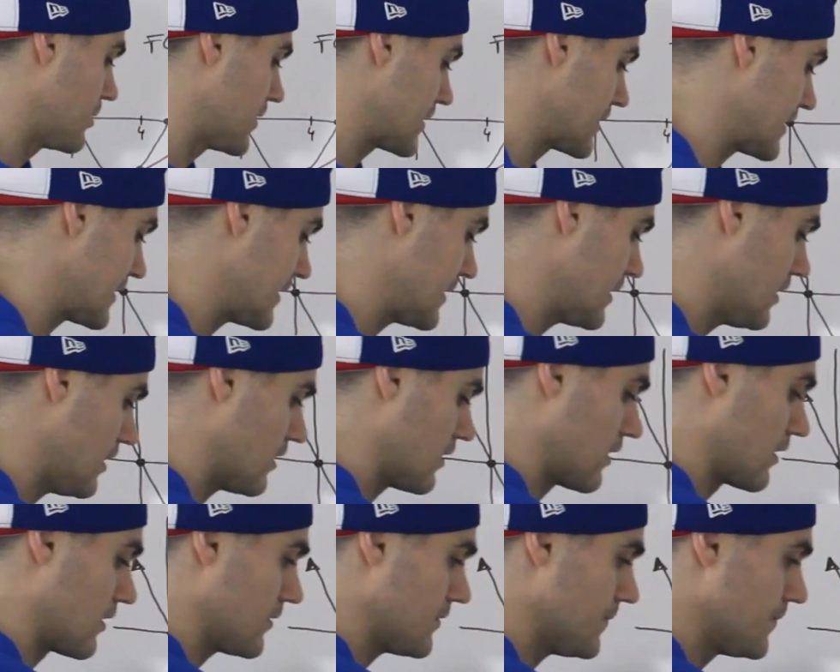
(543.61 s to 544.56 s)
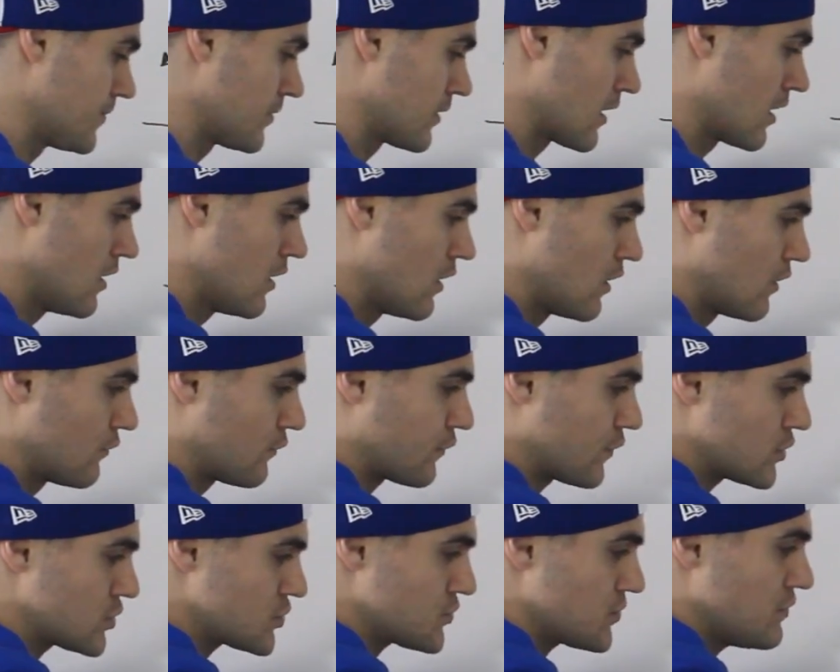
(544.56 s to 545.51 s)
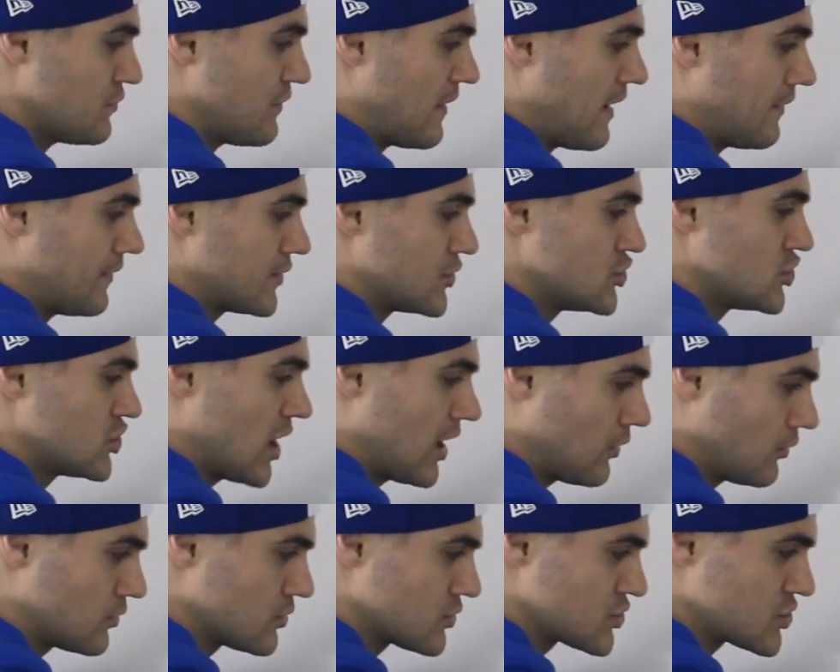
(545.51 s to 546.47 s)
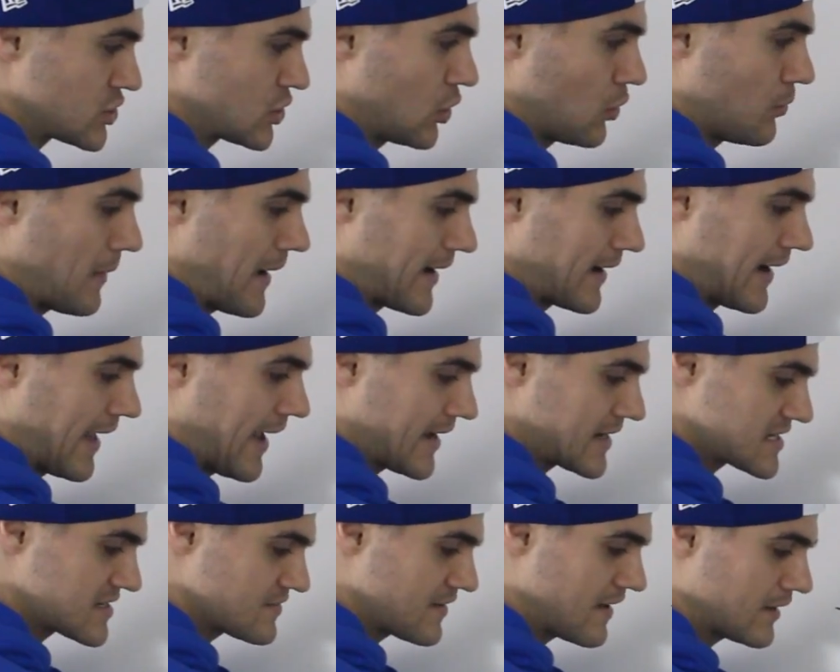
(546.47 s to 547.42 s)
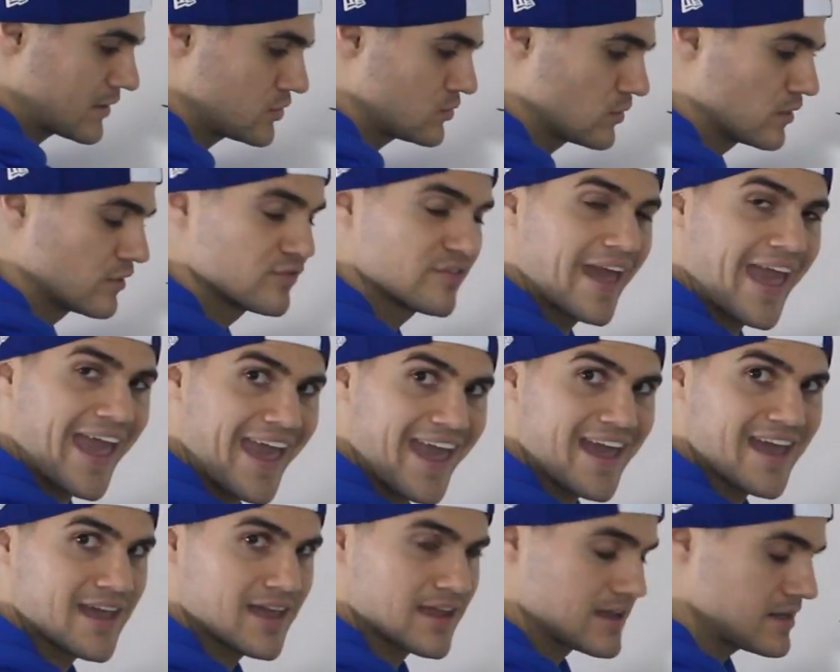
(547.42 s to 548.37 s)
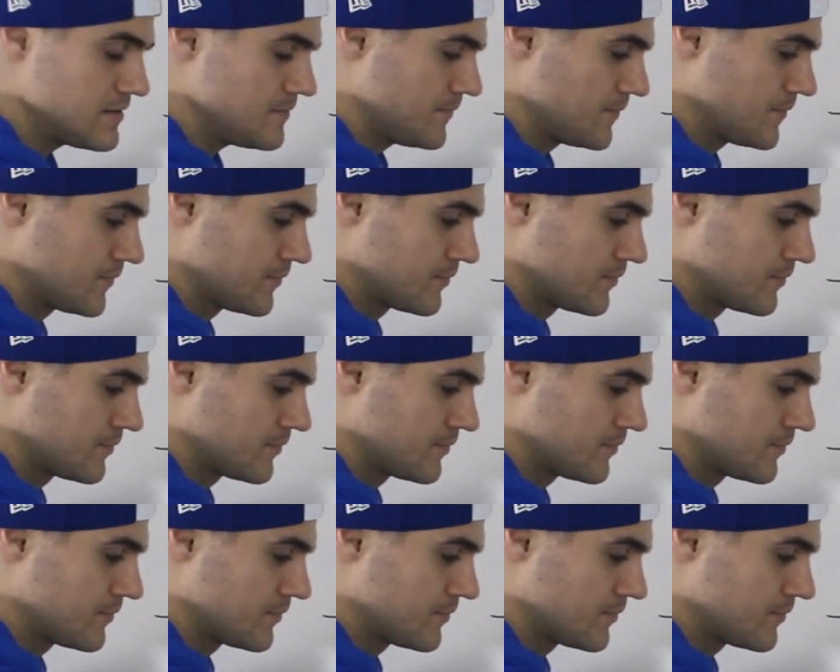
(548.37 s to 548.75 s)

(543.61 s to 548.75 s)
But here, first we found the general slope at an x value of a,